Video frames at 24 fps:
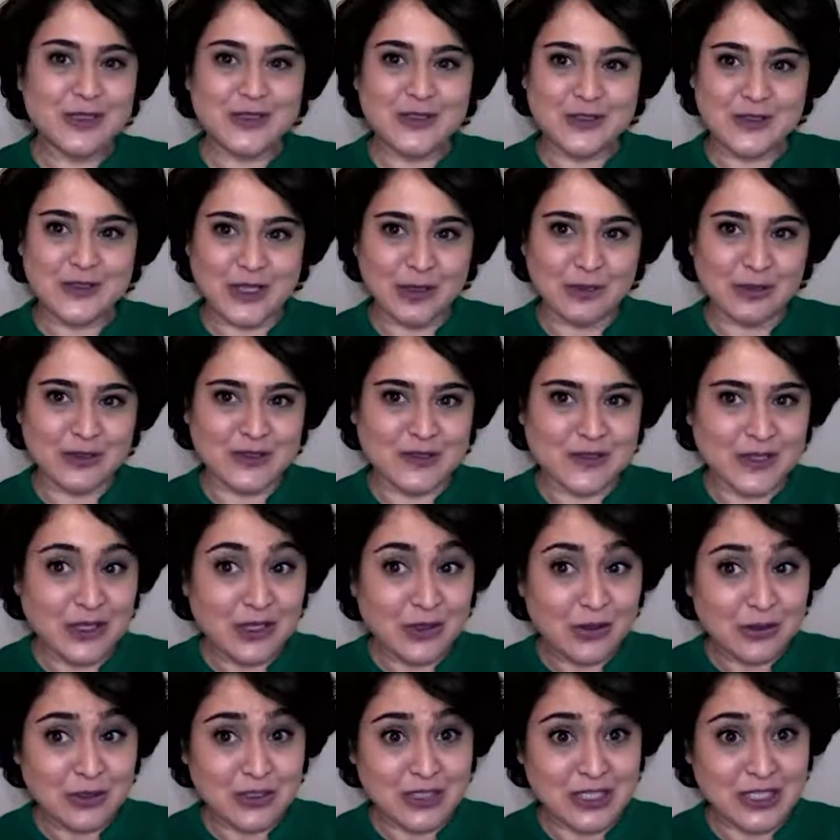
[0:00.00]
the
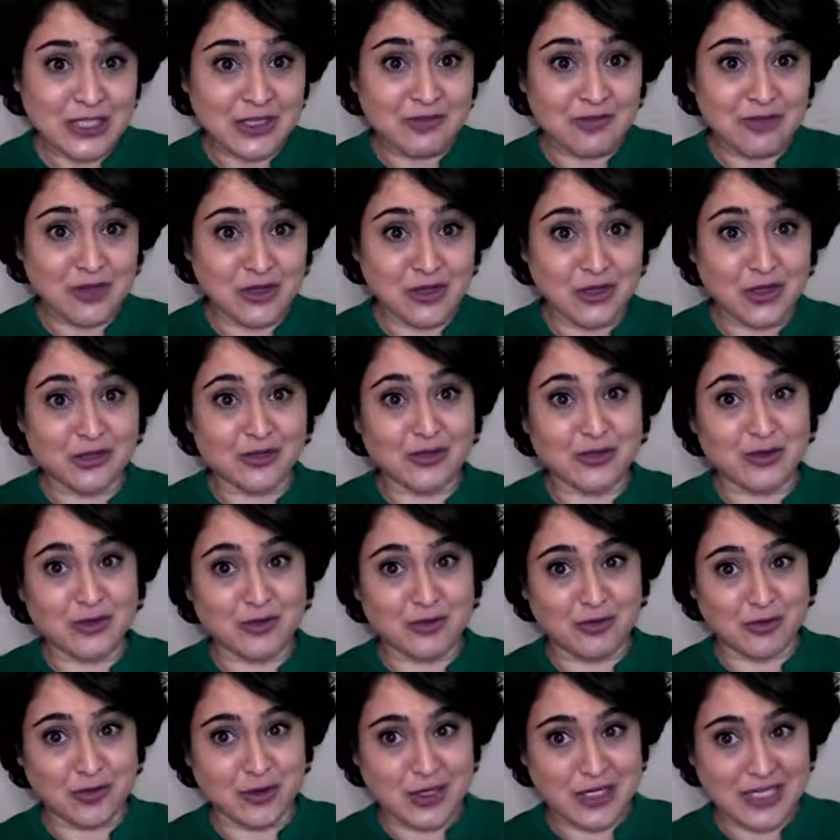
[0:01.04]
cybersecurity, we're not going to
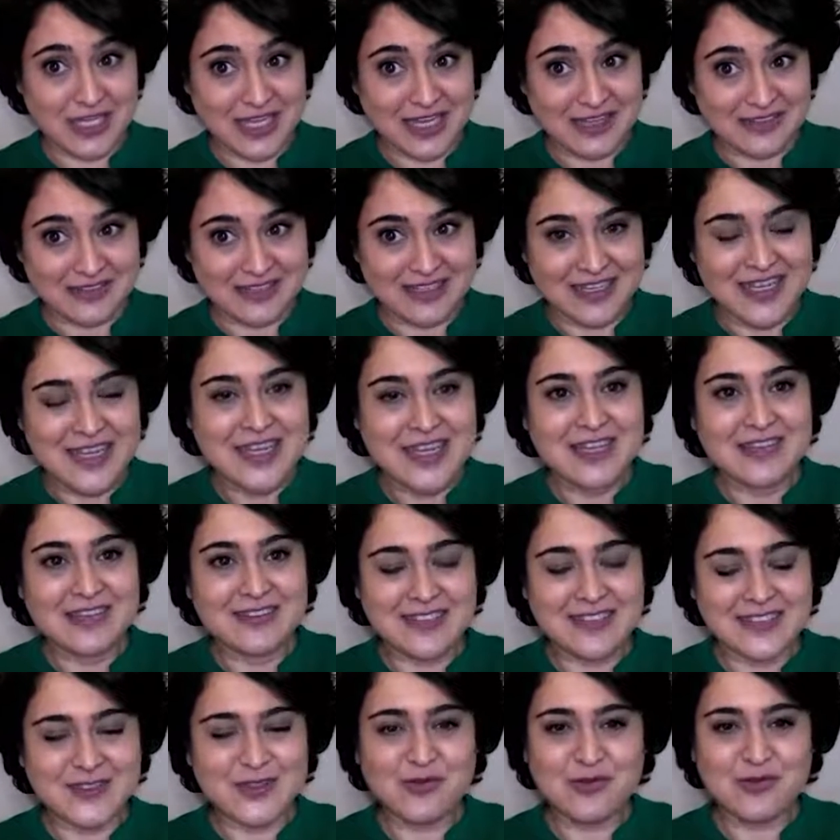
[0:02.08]
forget
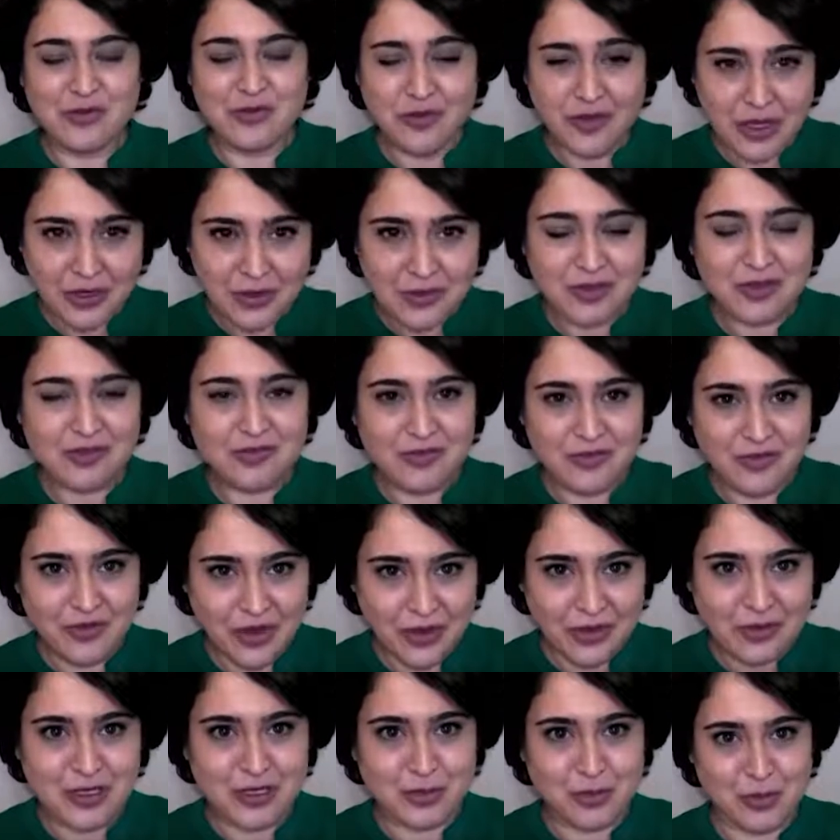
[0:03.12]
this very,
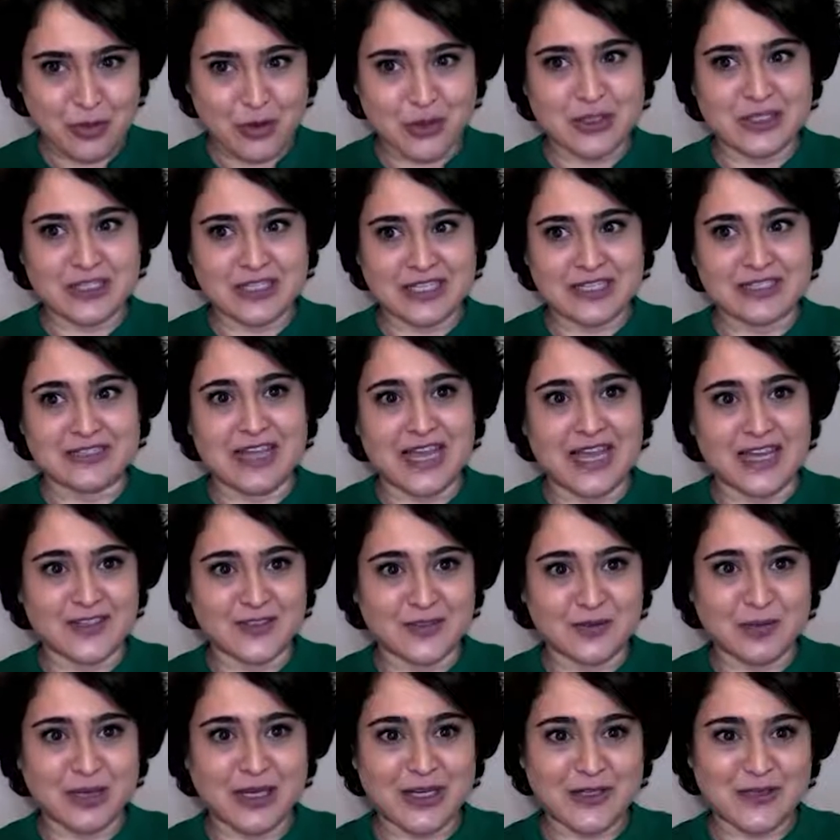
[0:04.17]
very important
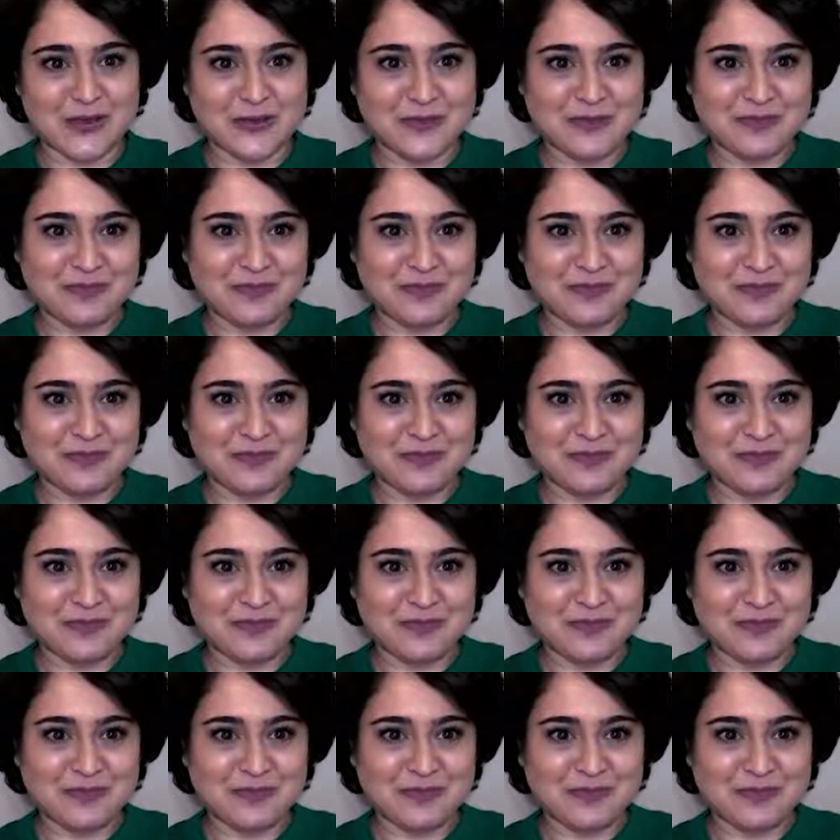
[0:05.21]
aspect.